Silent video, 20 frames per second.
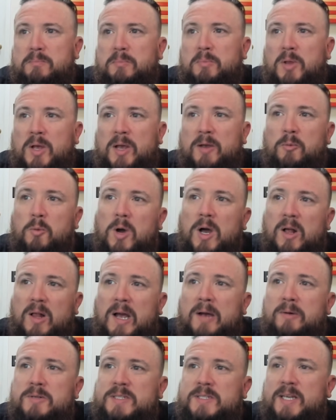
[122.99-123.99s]
well.
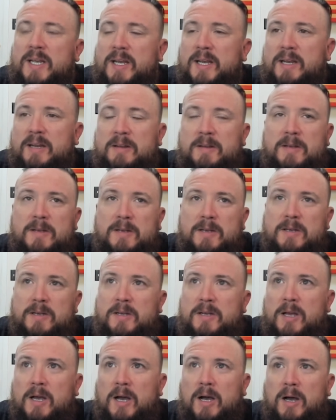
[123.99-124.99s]
I would say
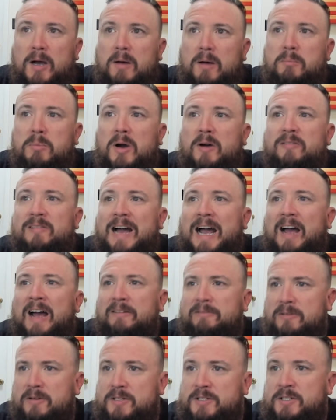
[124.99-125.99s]
above
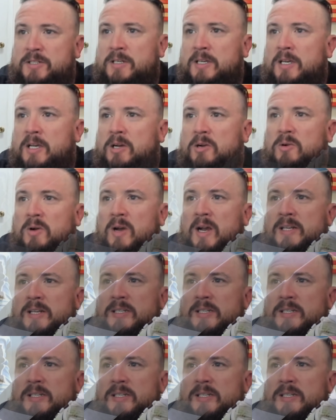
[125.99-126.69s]
average. Ryan